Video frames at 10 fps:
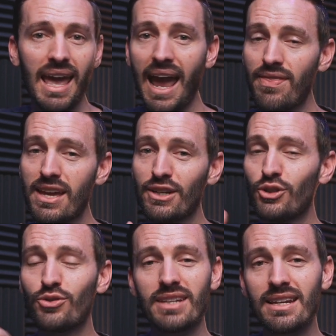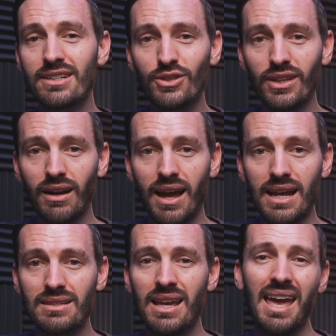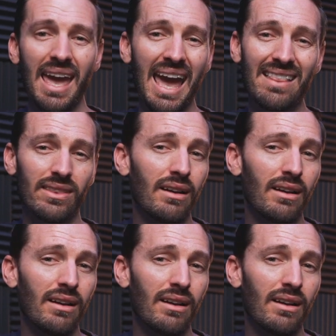And then you send it to the client and the